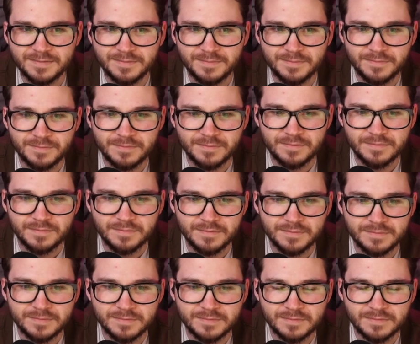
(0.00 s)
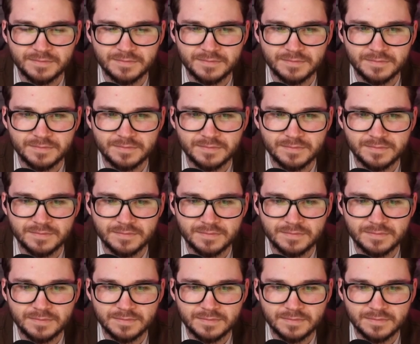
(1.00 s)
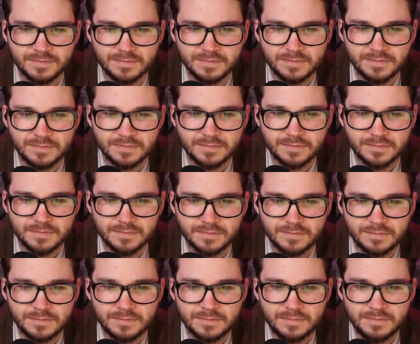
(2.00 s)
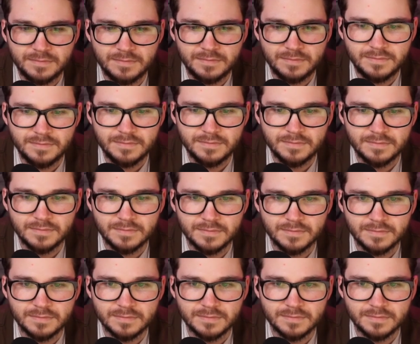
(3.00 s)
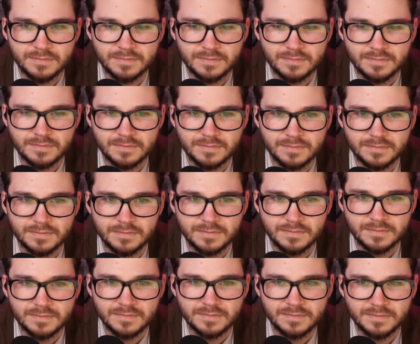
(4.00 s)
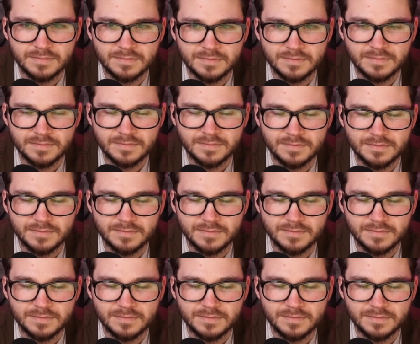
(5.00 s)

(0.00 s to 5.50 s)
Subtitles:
(no one is talking)